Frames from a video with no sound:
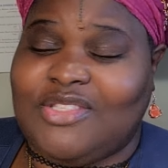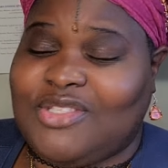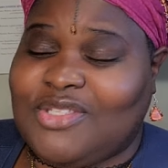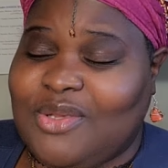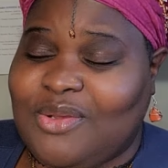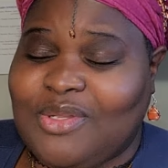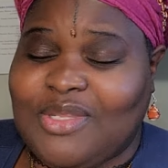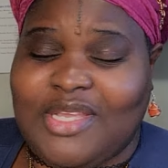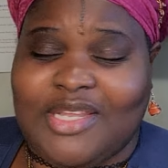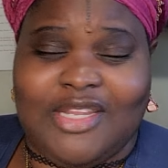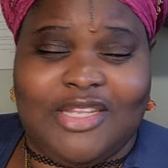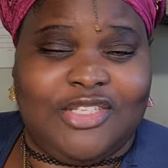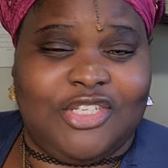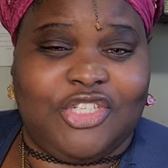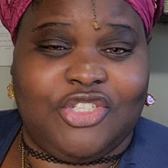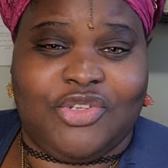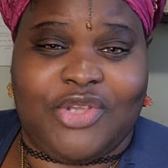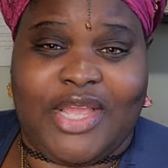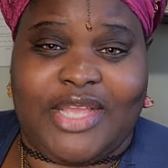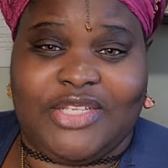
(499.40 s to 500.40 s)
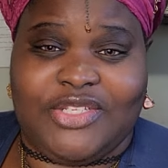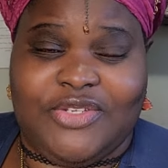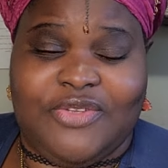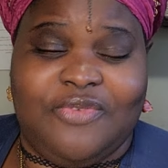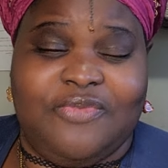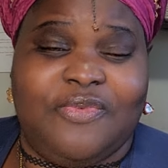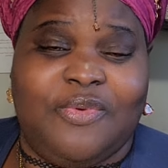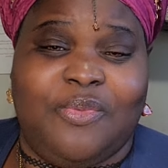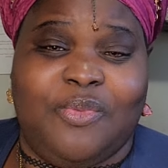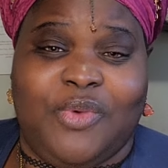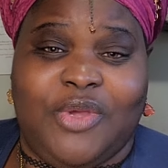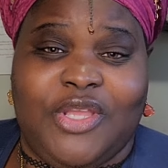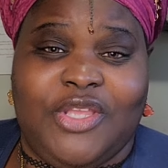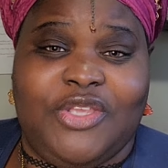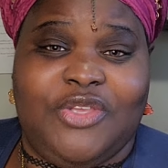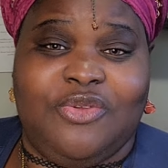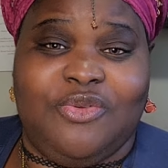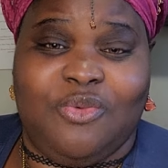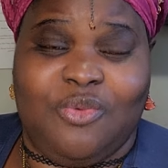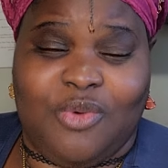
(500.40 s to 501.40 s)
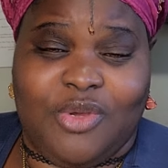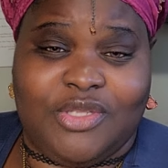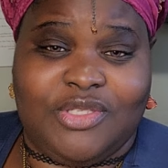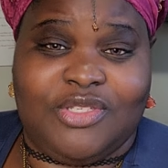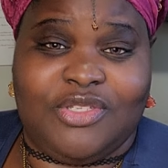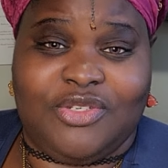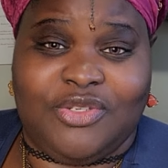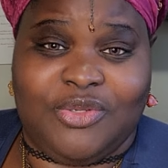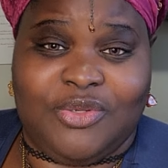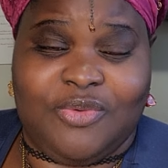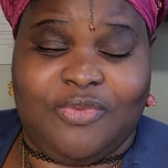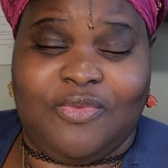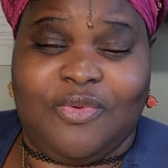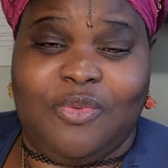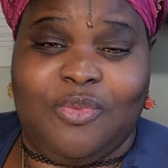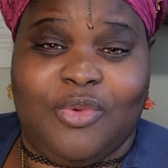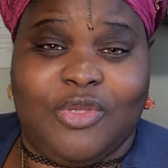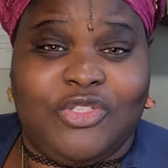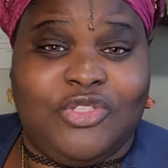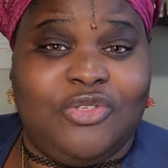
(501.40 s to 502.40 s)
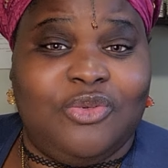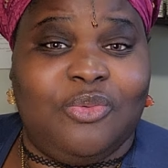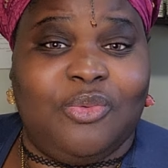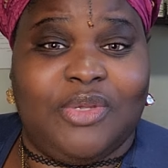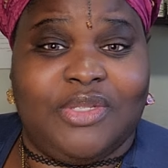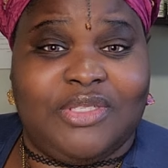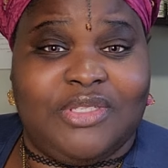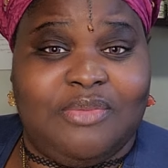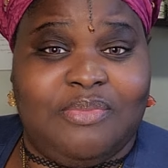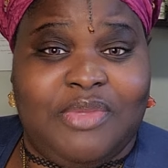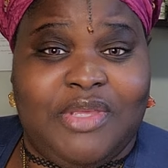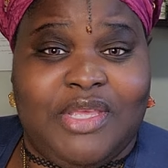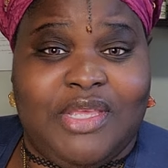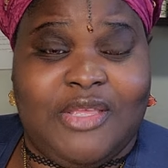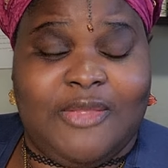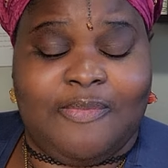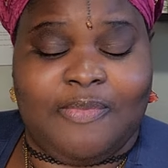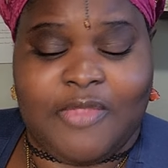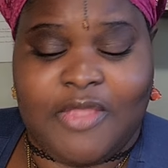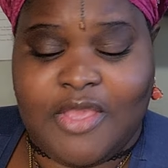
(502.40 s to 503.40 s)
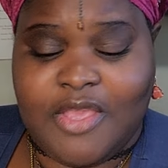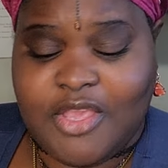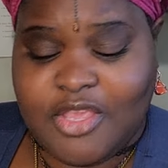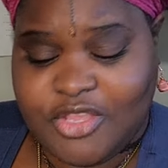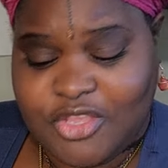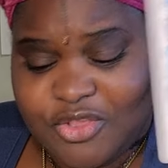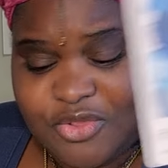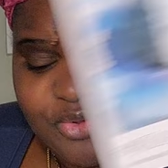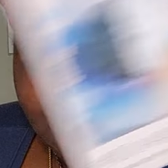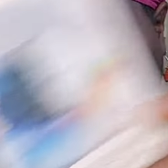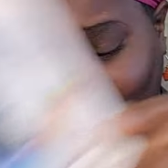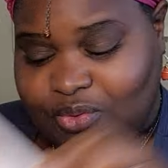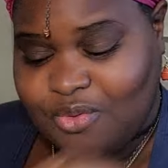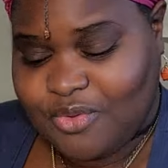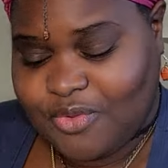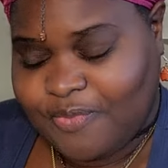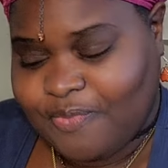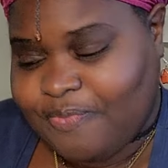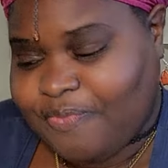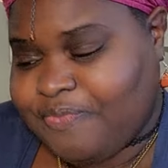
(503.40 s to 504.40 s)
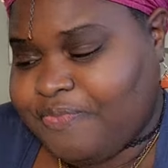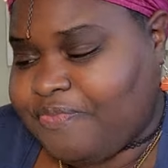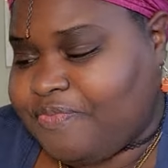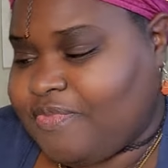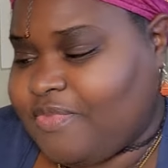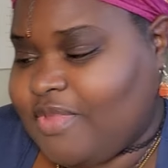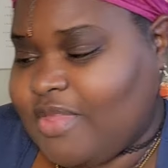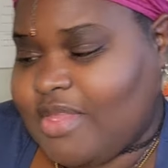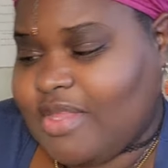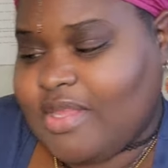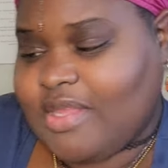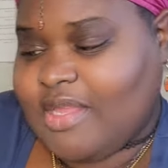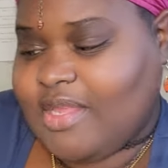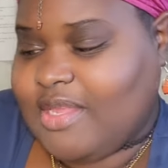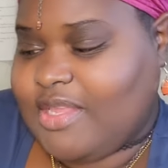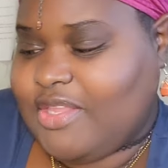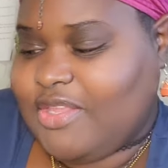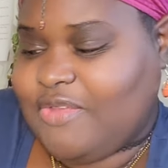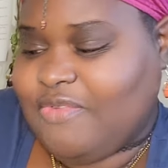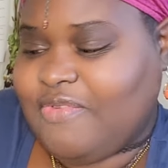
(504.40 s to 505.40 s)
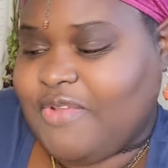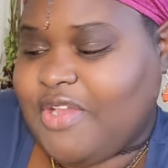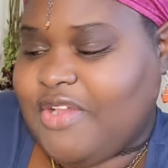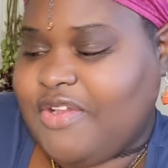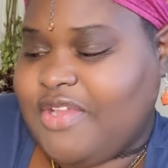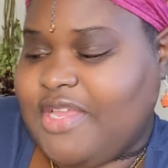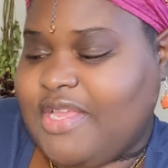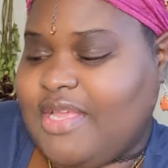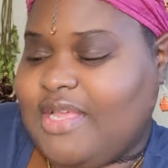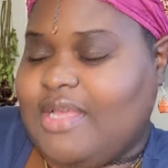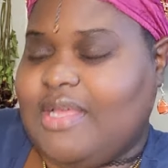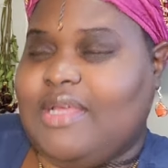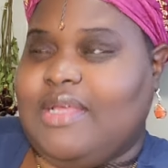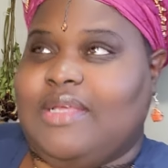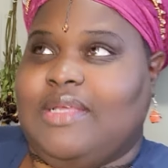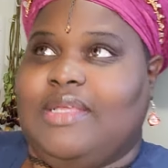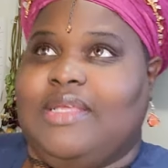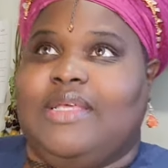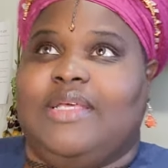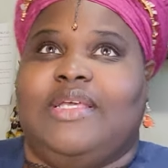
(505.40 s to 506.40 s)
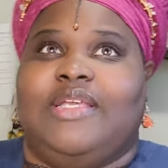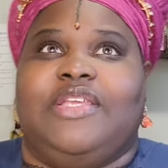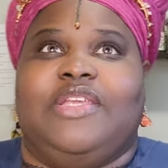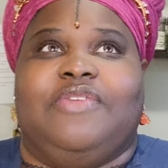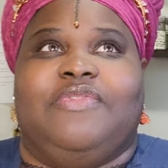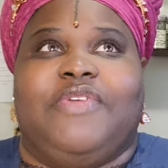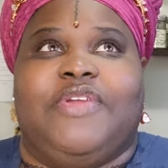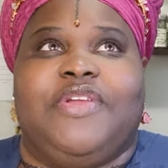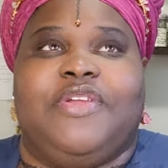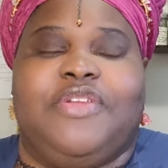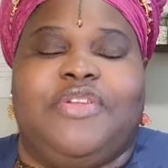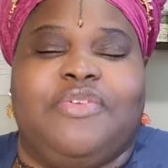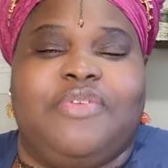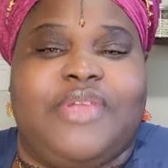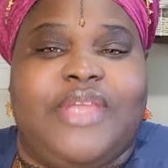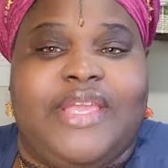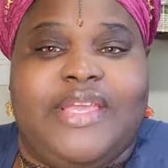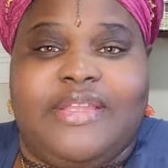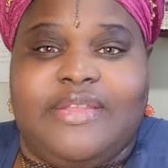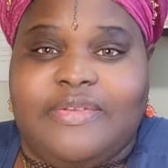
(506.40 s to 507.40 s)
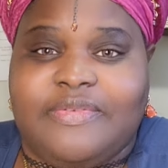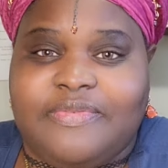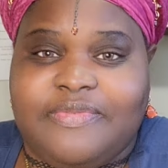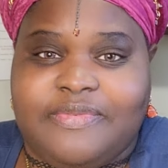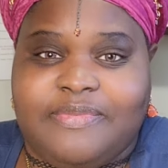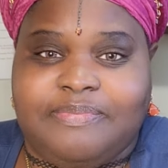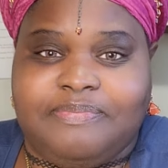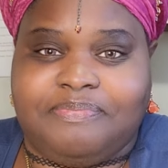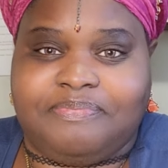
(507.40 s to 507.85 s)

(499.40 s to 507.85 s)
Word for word: Don't let it distract you from what you want to do, from what you want to be. You you're very uh you're very creative.